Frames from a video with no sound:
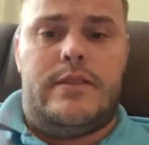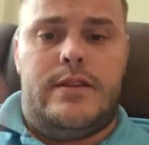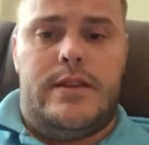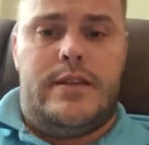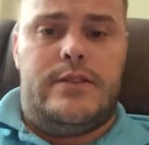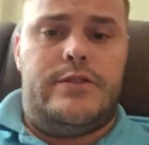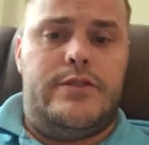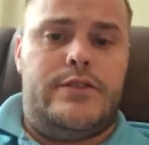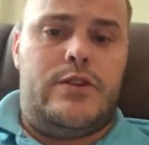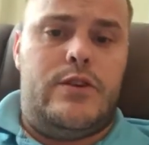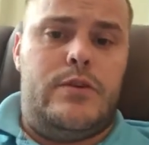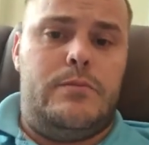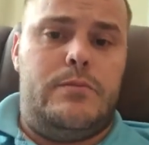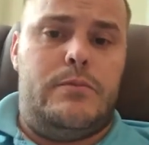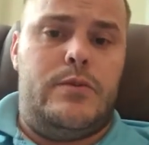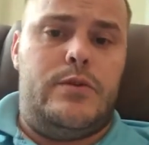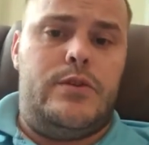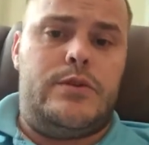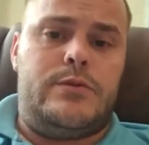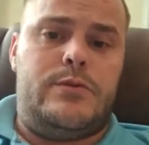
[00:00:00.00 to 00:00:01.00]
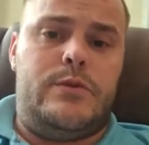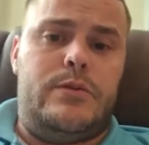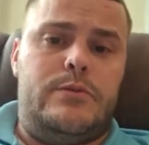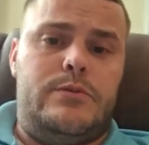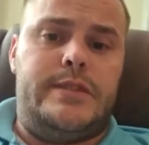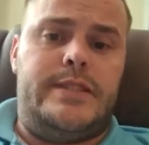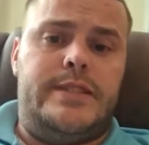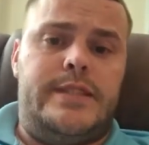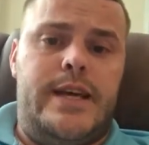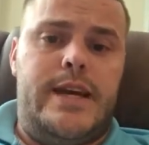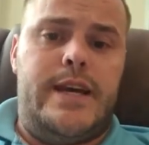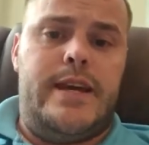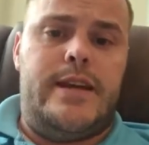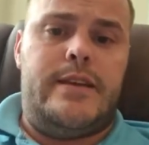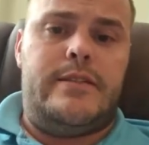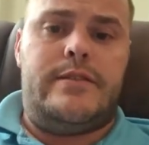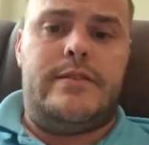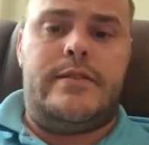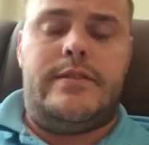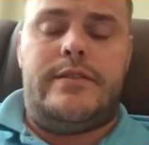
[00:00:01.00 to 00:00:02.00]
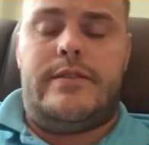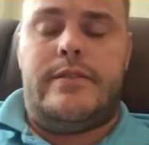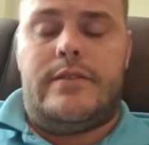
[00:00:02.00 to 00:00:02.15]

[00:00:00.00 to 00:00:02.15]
He took on board what we said.